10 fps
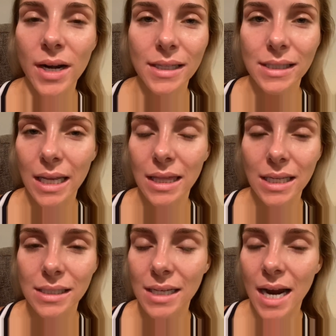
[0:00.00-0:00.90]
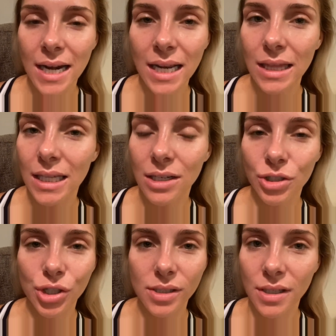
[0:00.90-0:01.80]
It's like these tiny little
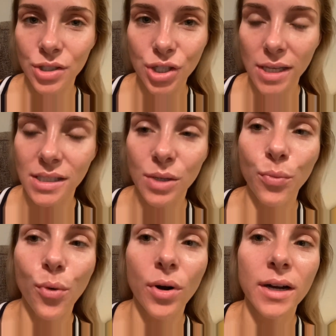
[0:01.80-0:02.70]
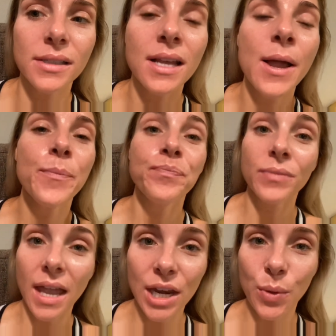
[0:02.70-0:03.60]
just congested pores.
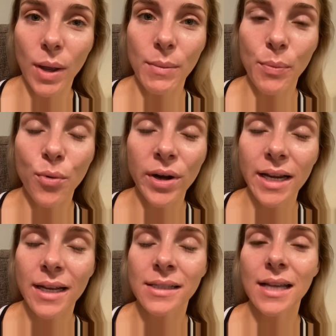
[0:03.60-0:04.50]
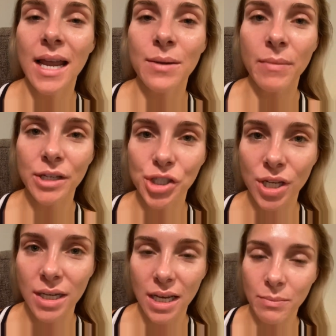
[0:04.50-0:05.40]
Anyway, my point is I had
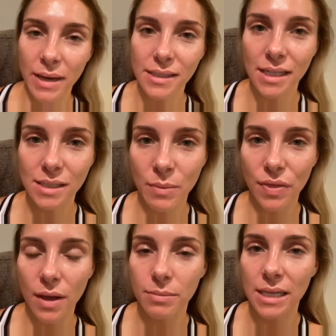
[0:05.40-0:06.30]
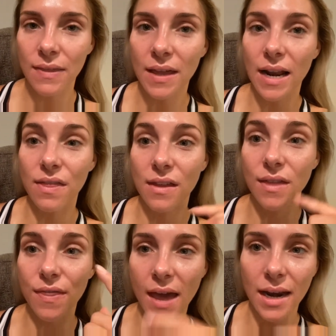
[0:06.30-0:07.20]
mentioned in my six month update that I think
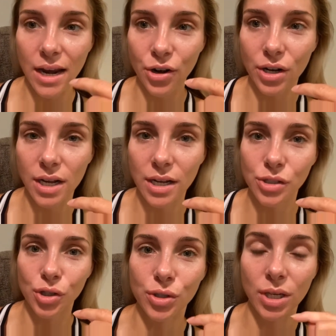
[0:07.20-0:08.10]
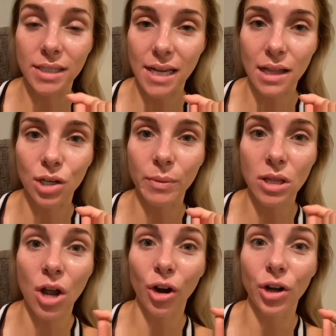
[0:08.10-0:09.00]
that that area is going to take a little bit
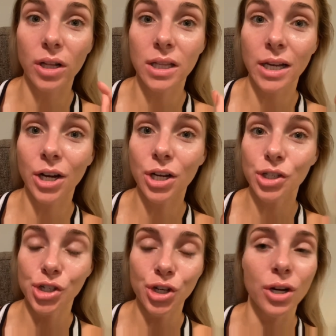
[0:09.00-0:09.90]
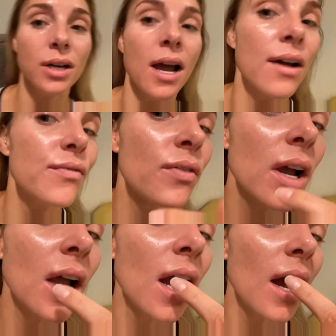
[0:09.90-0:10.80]
longer to clear. And sure enough,
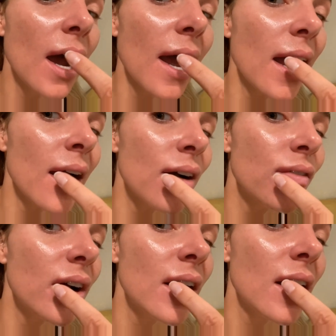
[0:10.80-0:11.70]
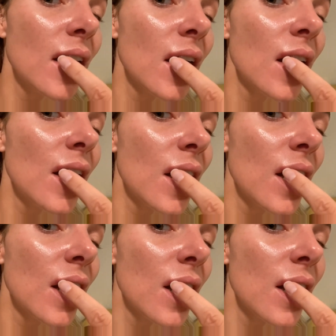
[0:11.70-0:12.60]
I have,
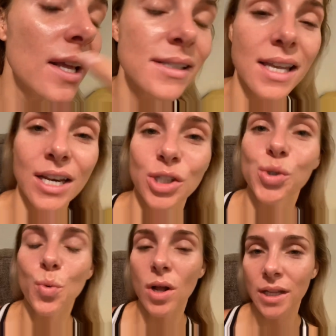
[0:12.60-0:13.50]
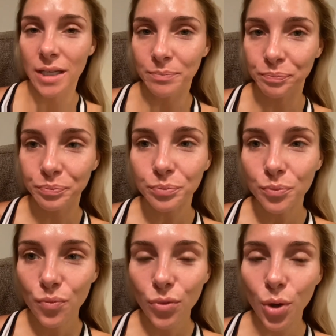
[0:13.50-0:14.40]
it's getting swollen
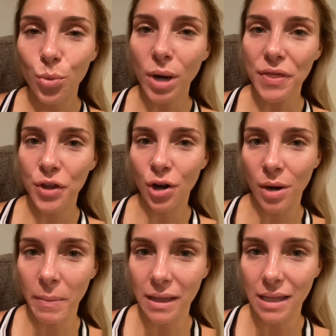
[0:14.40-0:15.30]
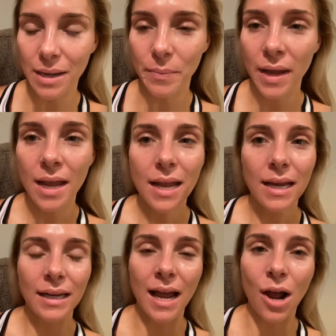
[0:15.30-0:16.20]
right there on my lip.
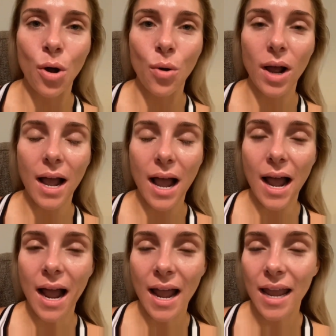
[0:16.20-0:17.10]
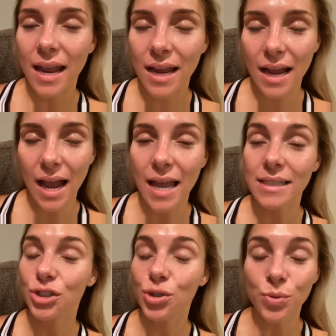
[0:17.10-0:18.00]
Now, I,
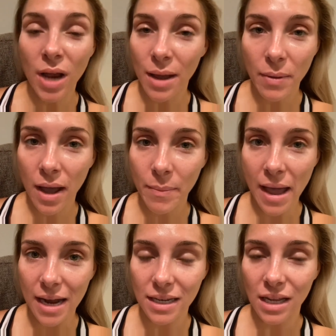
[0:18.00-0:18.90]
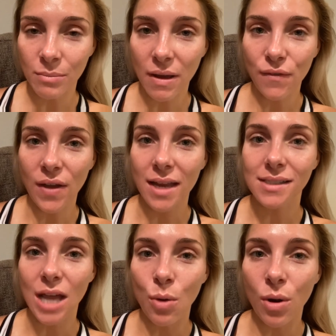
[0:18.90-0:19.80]
I do not pop acne on my
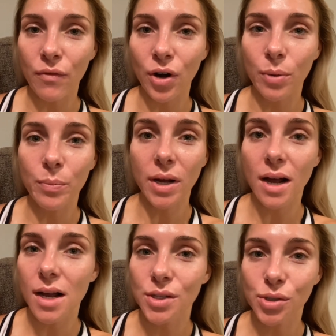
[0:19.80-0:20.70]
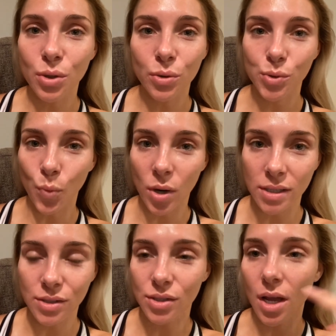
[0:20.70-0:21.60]
face. However, because those
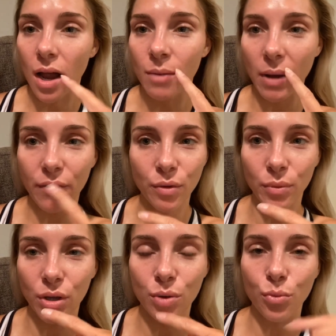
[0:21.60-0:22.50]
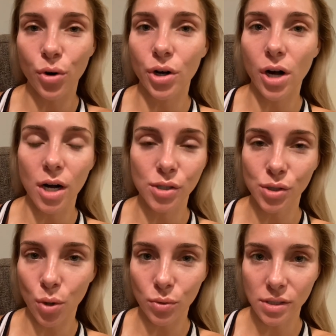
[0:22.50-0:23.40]
ones on my vermilion border are
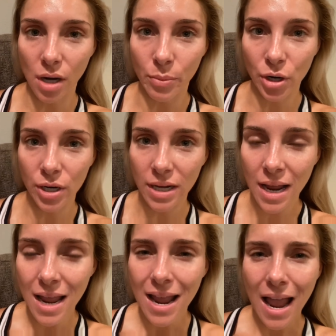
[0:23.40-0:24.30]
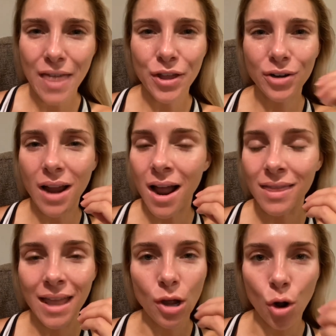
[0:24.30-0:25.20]
so stubborn and they're not
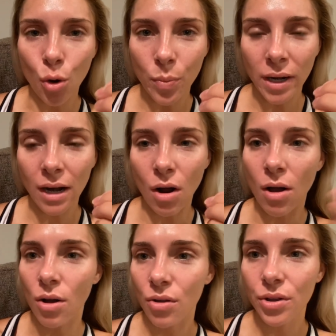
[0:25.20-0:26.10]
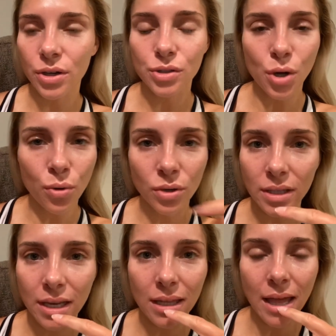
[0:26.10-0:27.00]
like open at all, they're
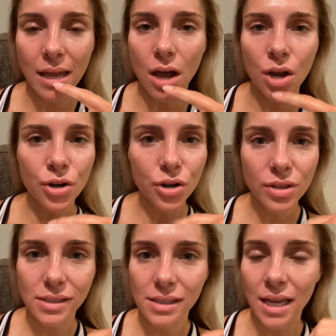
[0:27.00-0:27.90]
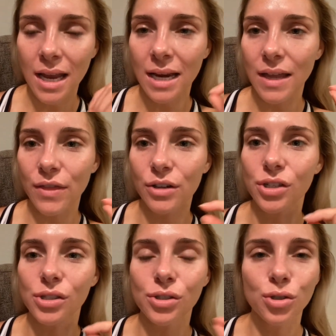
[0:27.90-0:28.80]
totally like under the skin and they're
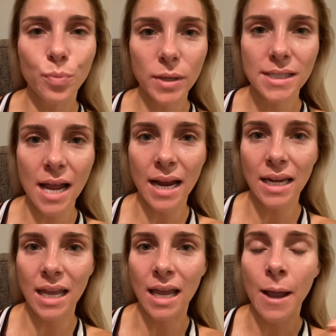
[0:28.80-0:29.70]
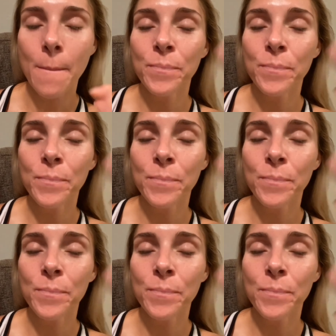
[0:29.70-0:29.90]
just super tiny.